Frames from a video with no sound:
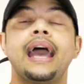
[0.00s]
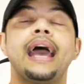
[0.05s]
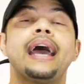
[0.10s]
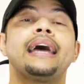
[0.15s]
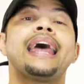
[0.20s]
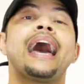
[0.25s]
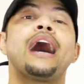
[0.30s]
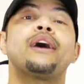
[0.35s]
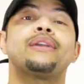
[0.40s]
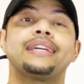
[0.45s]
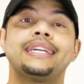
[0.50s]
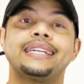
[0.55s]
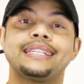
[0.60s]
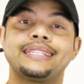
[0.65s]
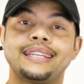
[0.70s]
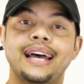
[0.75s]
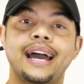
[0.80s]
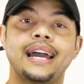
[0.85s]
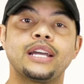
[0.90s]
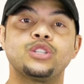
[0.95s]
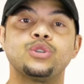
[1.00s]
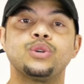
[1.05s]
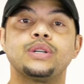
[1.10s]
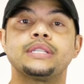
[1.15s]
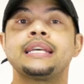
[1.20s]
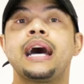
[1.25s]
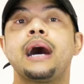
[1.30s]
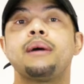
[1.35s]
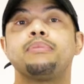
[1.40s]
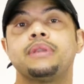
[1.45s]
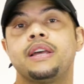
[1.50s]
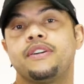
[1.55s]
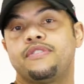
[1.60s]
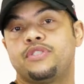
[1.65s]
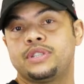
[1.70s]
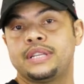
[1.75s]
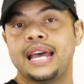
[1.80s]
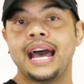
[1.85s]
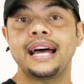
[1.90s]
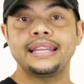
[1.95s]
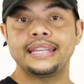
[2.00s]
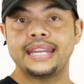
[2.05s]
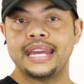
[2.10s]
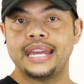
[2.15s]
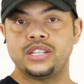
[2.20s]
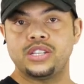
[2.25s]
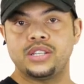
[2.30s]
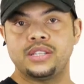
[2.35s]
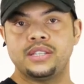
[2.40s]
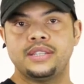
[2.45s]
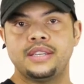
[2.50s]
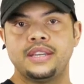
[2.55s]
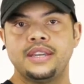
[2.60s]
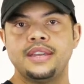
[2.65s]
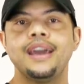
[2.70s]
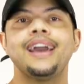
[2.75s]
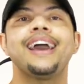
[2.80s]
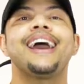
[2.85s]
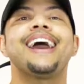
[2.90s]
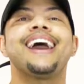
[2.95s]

and how to get signed to a top level talent agency